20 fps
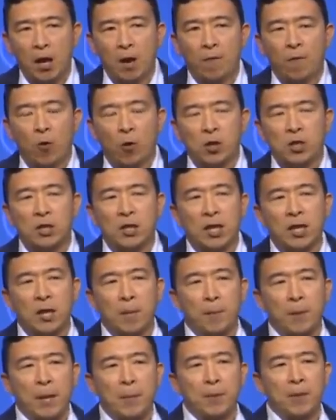And
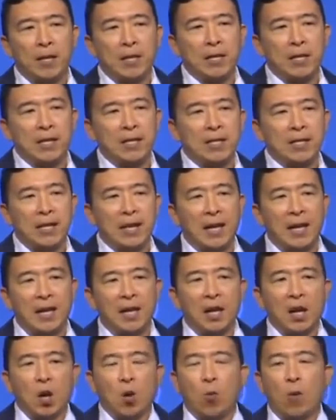unfortunately, the people in
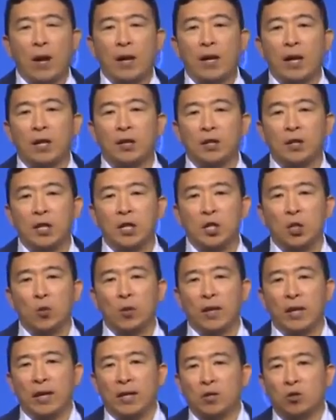D.C. want nothing to
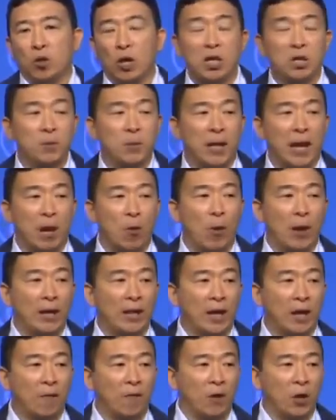do with it. Trust me, I
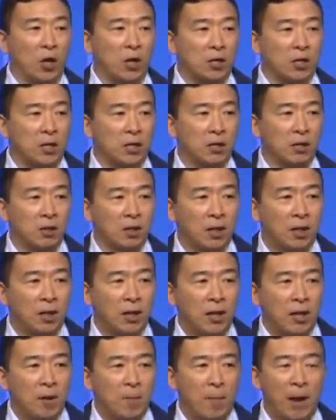went there first.
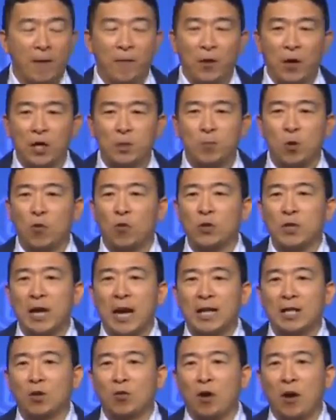My first move
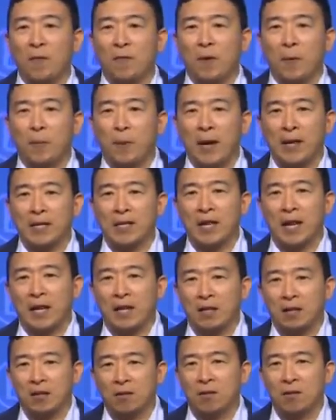was not to run for
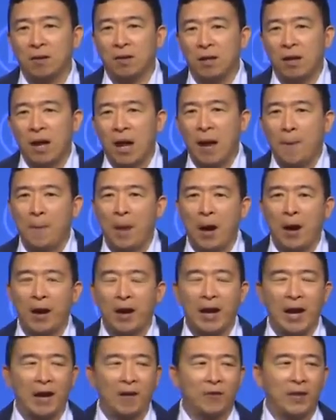president. I'm
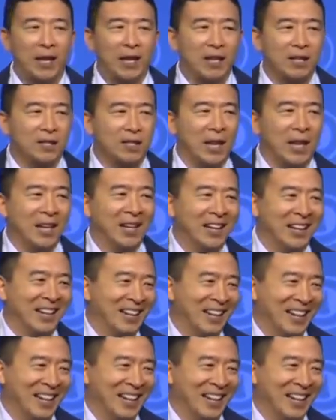married, I have kids.